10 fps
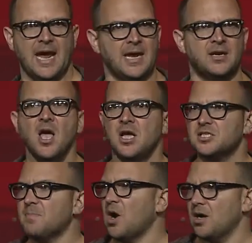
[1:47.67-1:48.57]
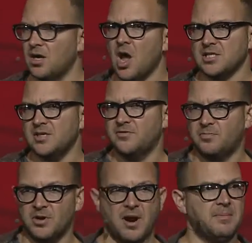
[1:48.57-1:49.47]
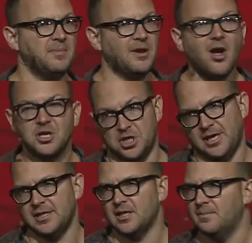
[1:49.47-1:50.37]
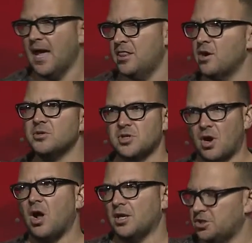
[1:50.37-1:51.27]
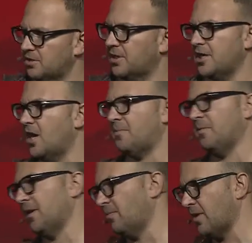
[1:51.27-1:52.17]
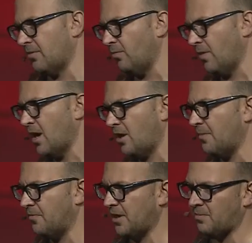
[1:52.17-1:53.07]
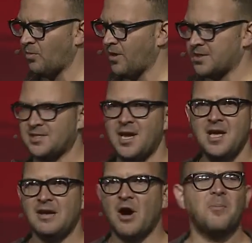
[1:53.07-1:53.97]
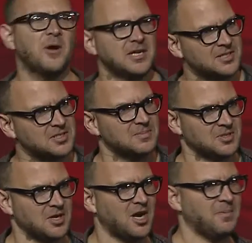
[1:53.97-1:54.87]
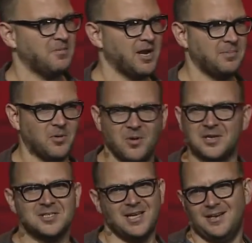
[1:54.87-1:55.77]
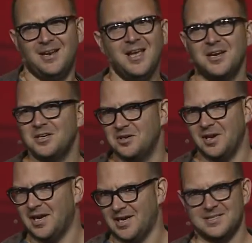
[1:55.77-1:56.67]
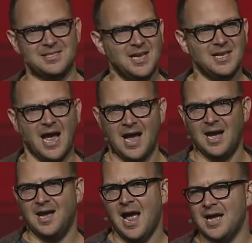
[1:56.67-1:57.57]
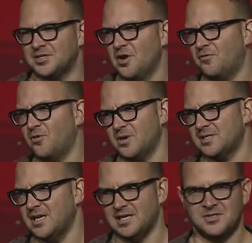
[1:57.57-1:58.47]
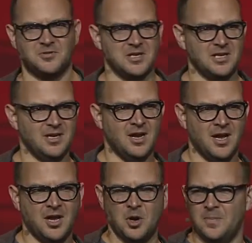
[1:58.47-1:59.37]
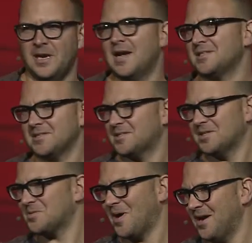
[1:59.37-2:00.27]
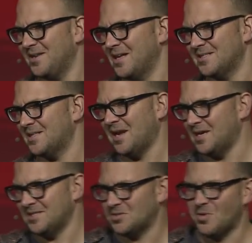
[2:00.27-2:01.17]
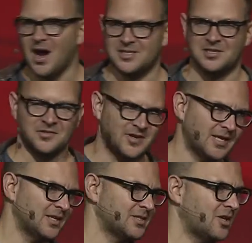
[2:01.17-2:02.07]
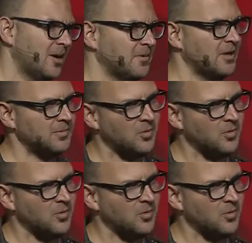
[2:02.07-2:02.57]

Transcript: and smart, lots of programmable logic in them. And those are all assuredly copyrightable, copyrightable works. If operating systems aren't copyrightable works, then GNU Linux uh, has no force in its free uh, and open licenses, right? That's the license rides on the fact that it's a copyrightable